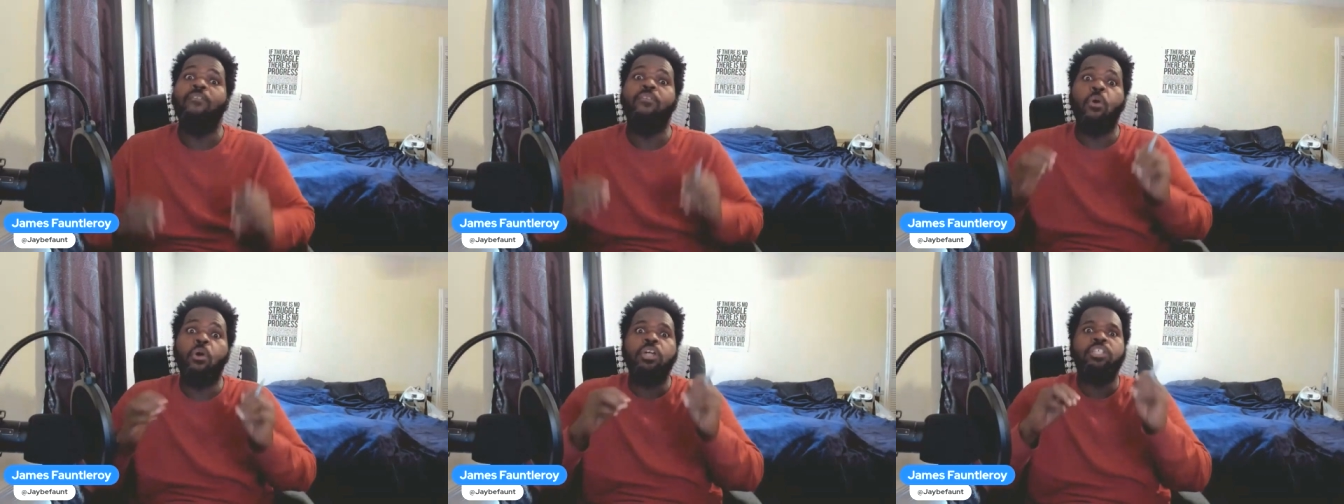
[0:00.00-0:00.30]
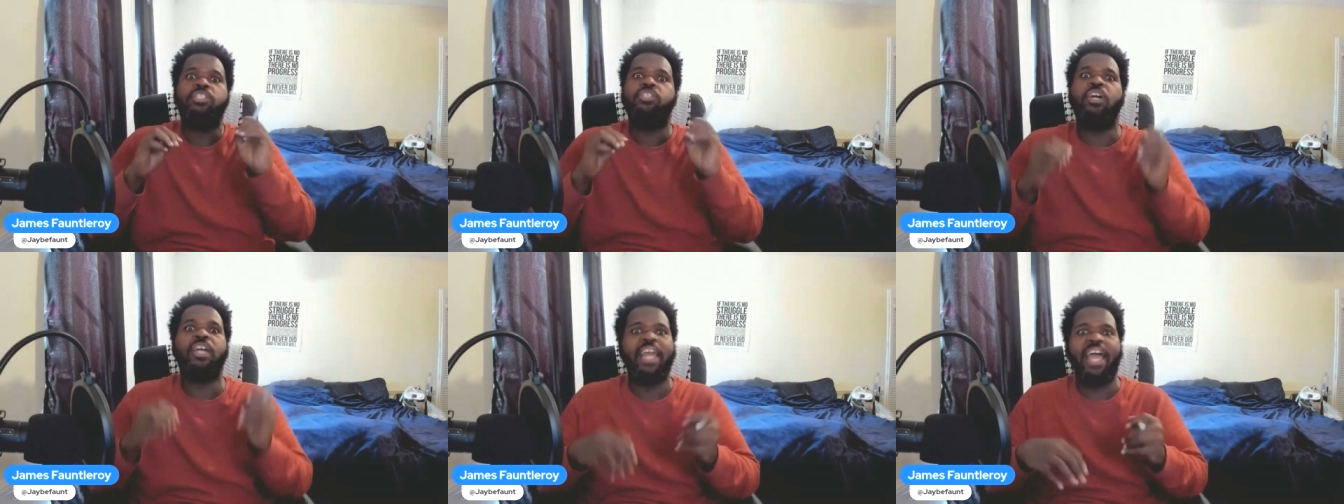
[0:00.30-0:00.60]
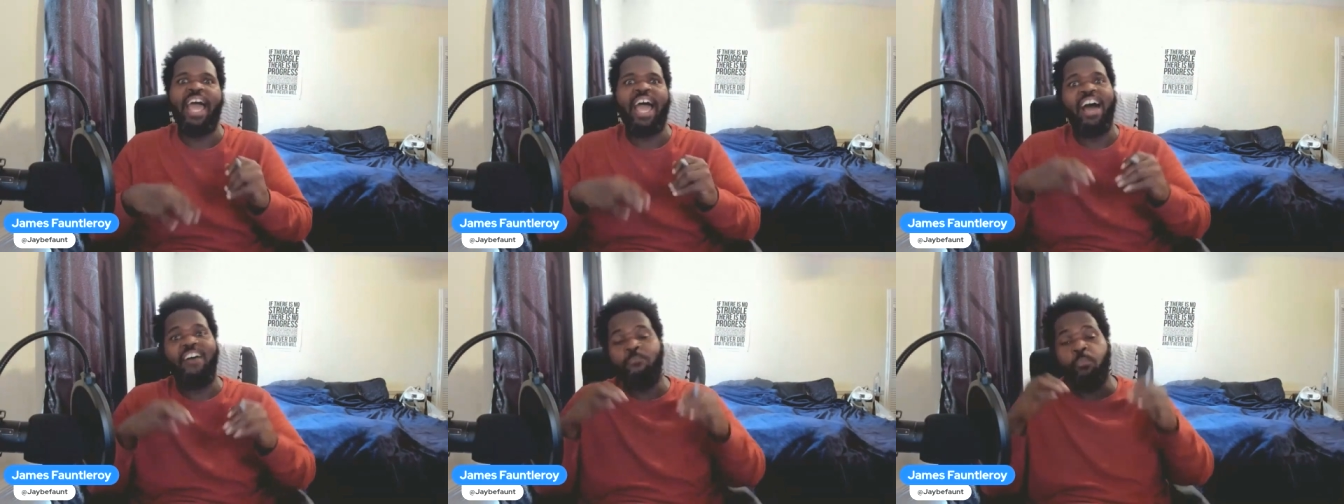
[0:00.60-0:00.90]
Of course they're
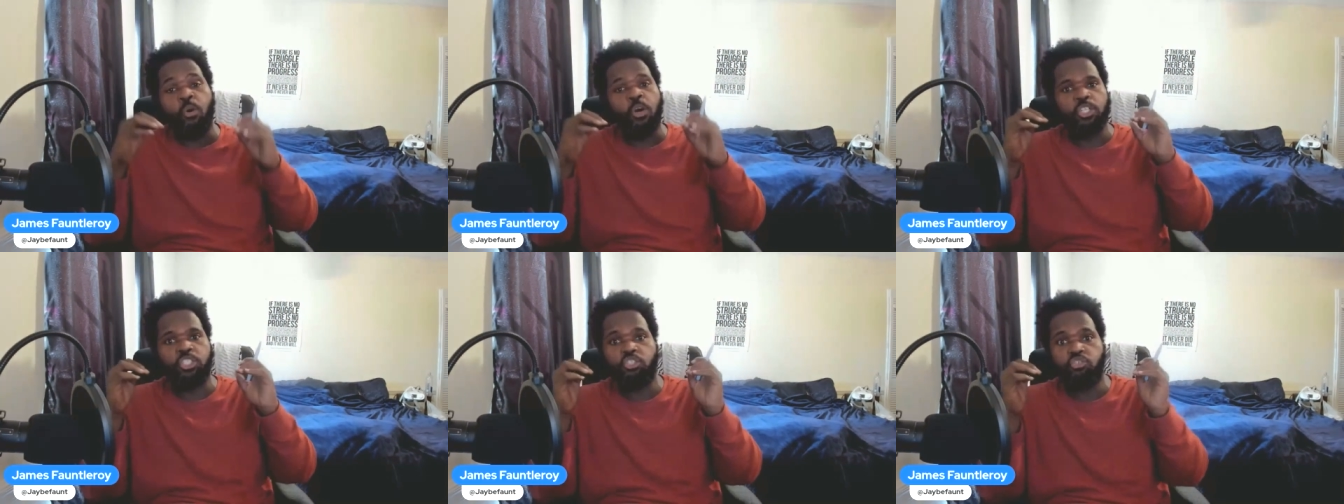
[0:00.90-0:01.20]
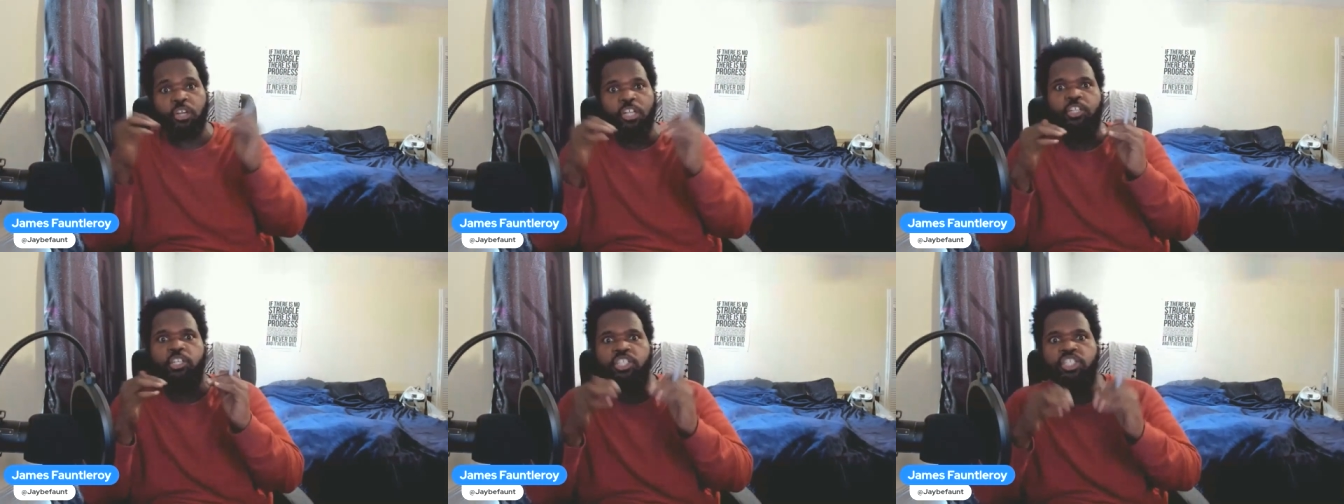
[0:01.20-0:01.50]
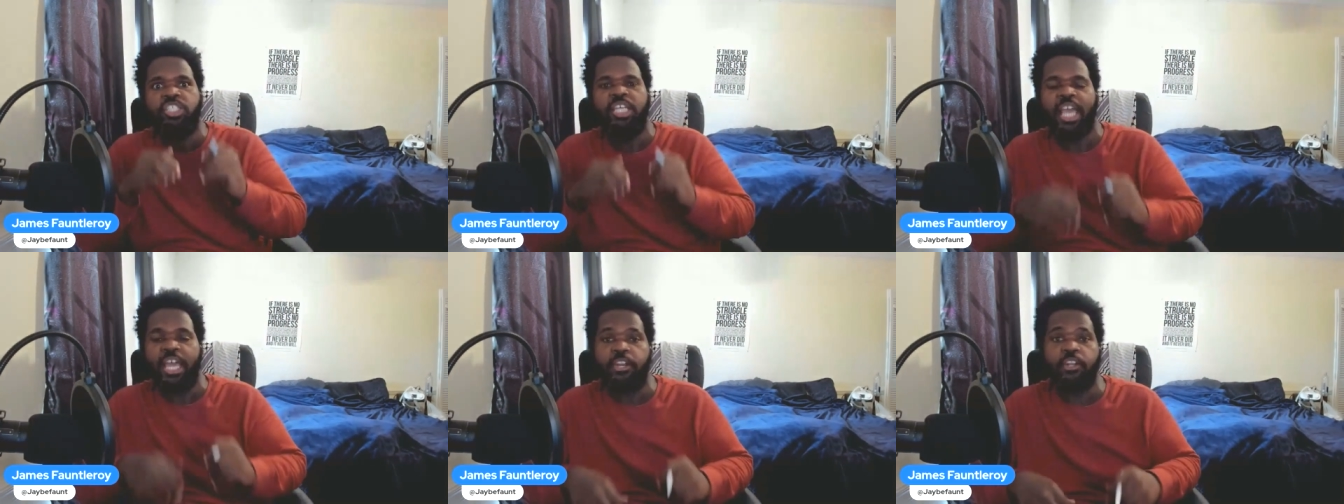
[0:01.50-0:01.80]
going to have more
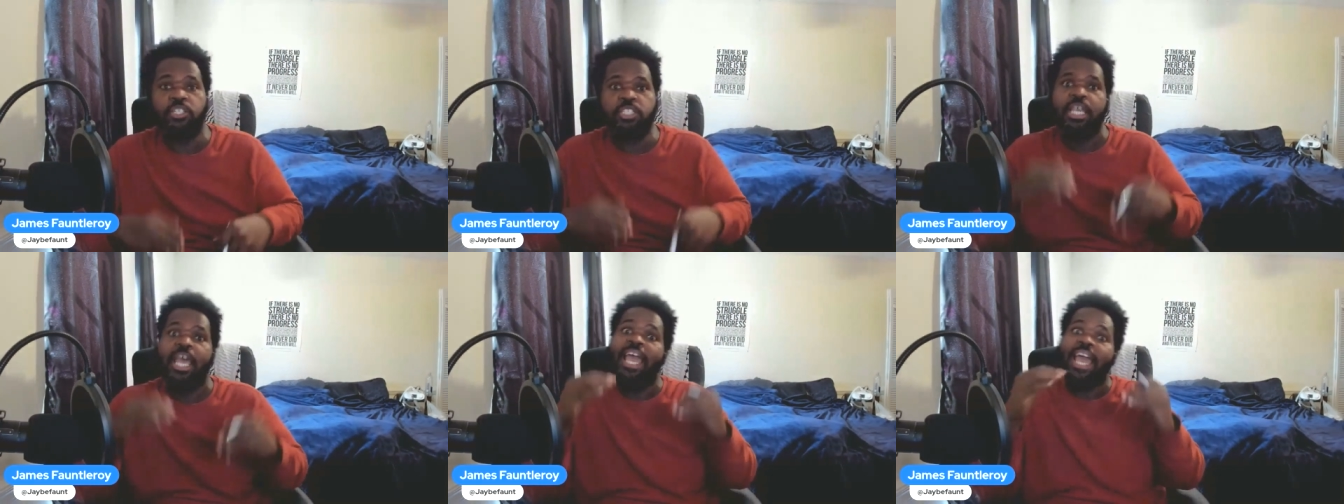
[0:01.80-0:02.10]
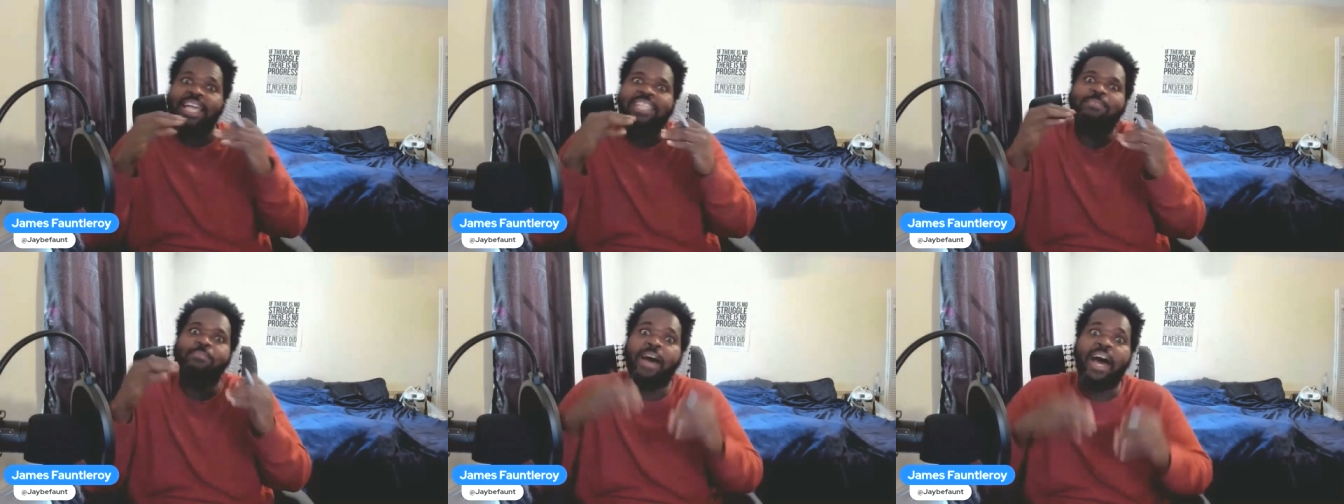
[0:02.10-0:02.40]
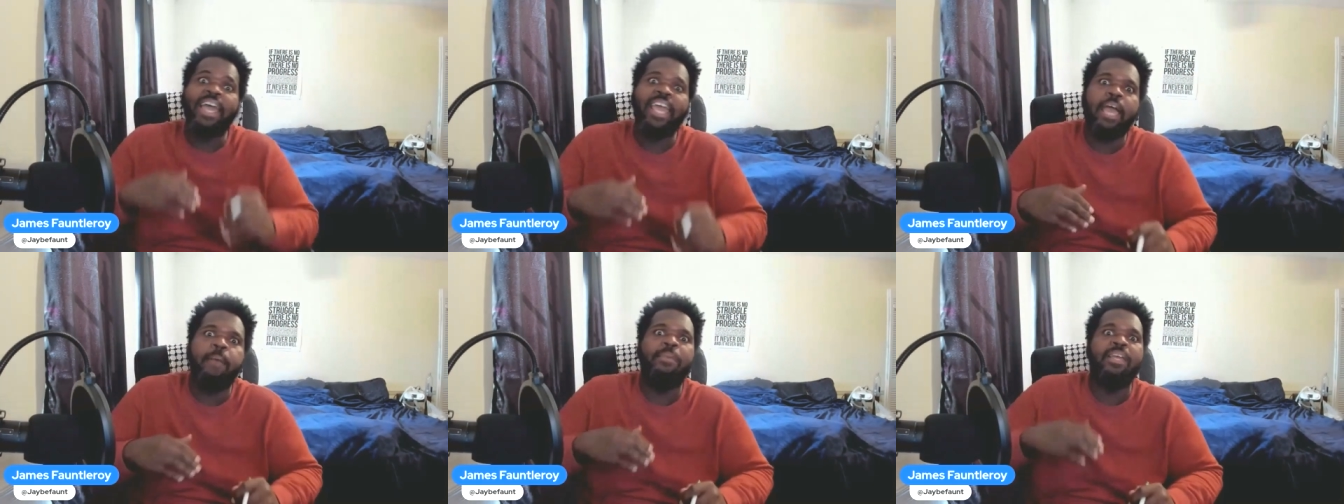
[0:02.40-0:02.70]
stricter standards in
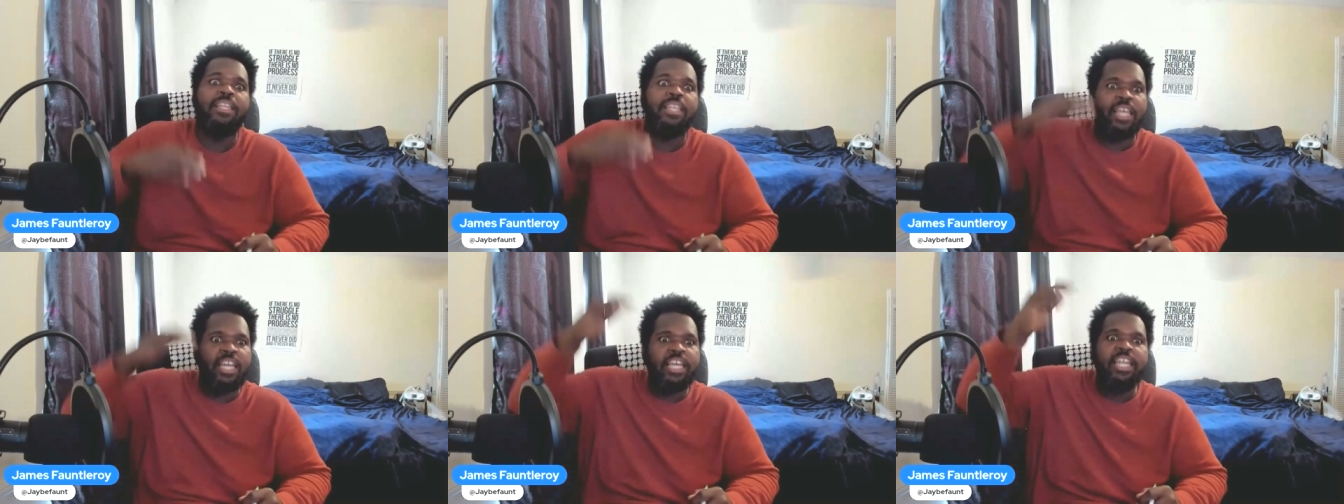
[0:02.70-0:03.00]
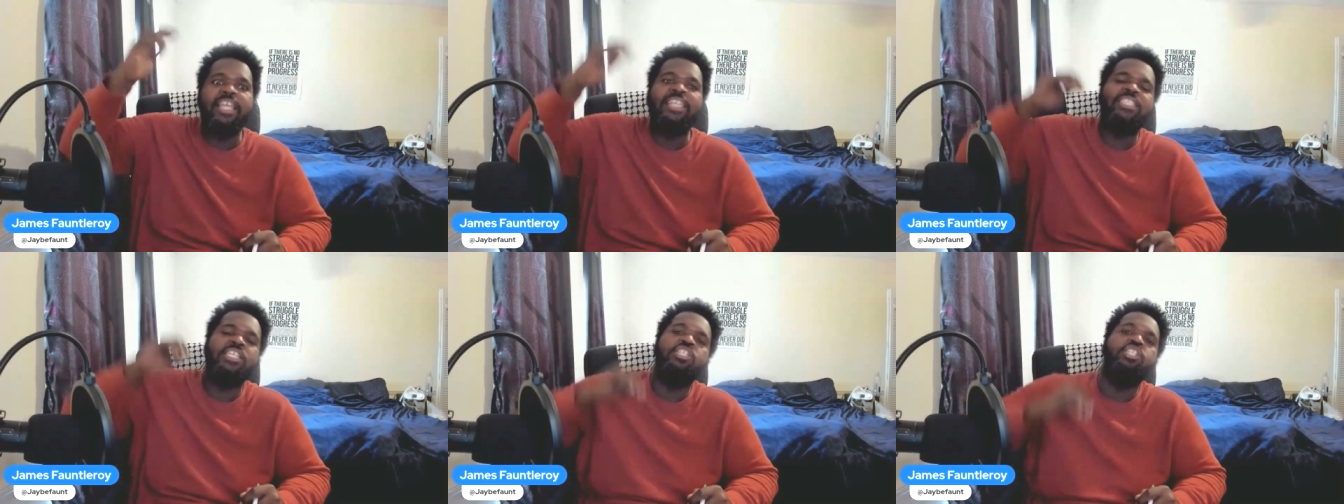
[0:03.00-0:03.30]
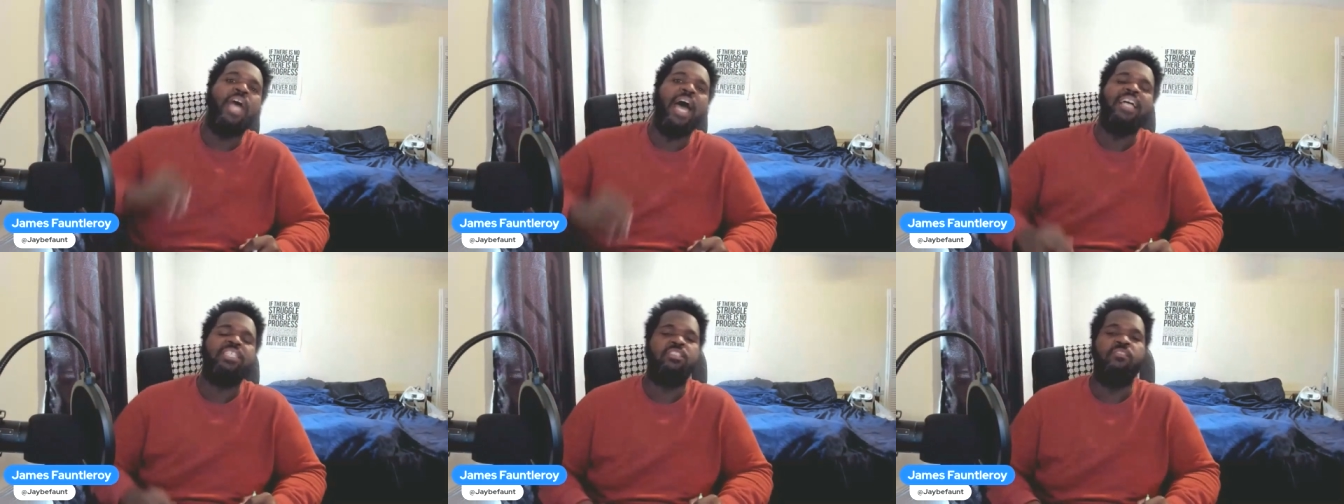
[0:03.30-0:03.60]
Miami than it is
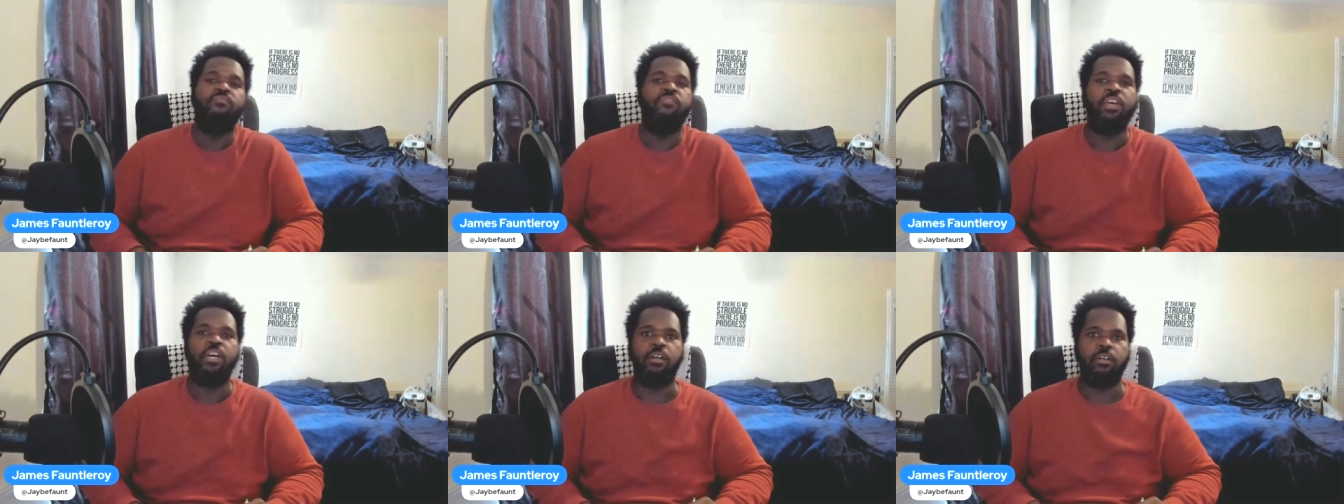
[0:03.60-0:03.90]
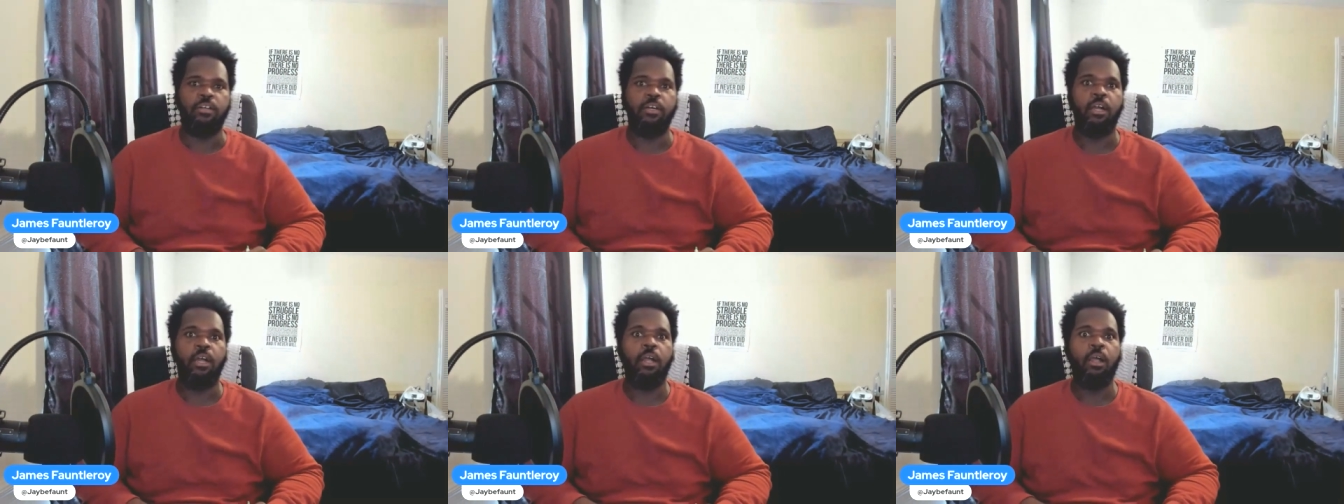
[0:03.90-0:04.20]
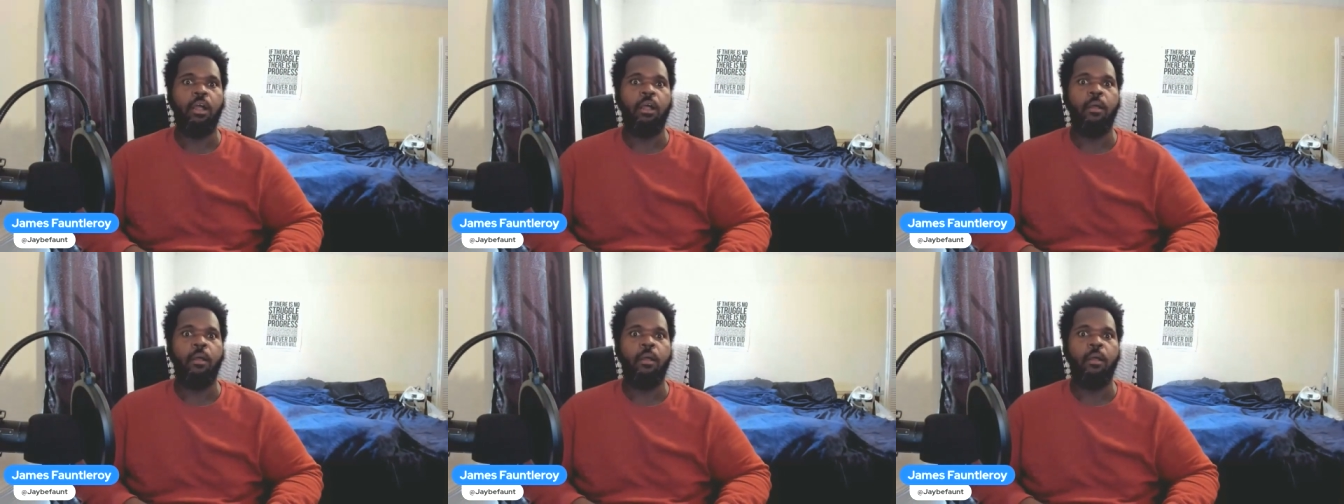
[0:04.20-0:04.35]
in Jacksonville.